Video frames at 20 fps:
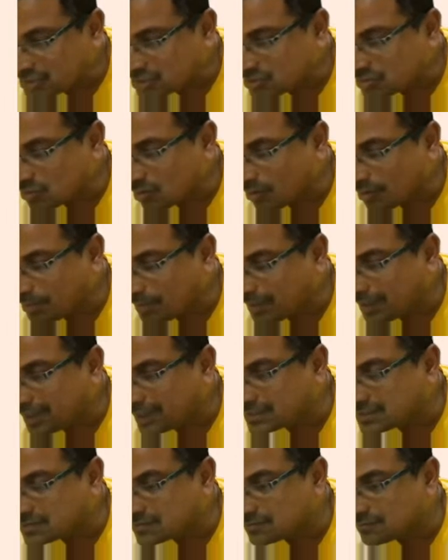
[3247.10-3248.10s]
This topic
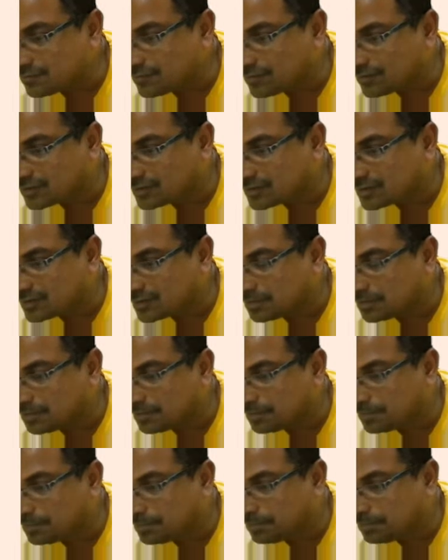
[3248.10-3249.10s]
is for
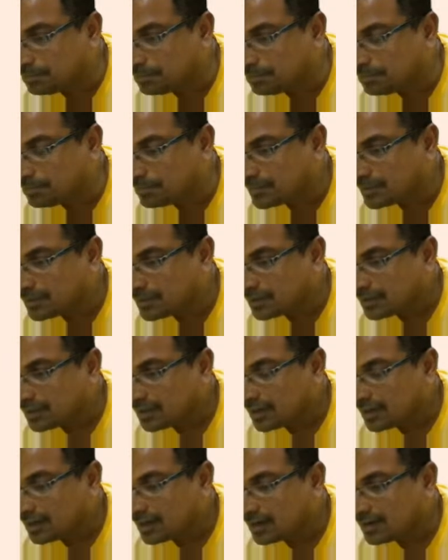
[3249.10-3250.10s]
the
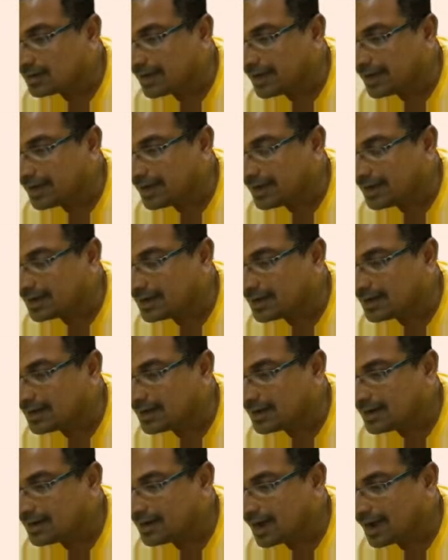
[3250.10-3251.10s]
uh,
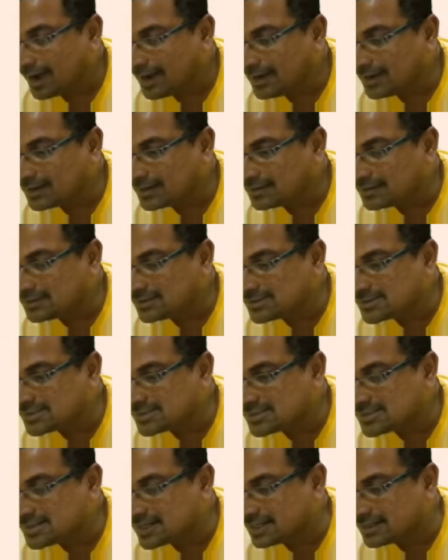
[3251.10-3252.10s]
9, this
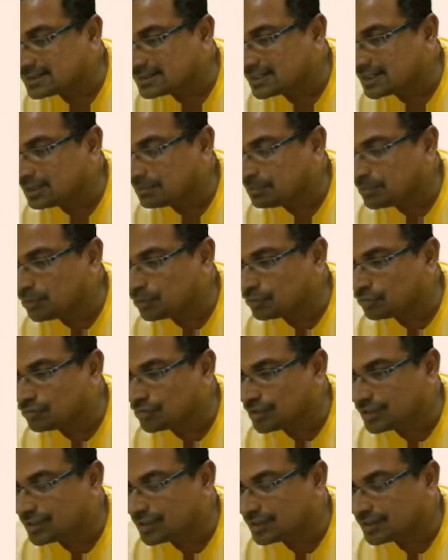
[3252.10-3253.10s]
is 10th and
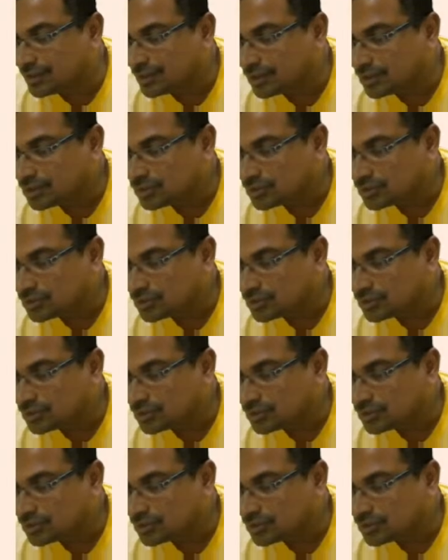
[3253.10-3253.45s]
PUC.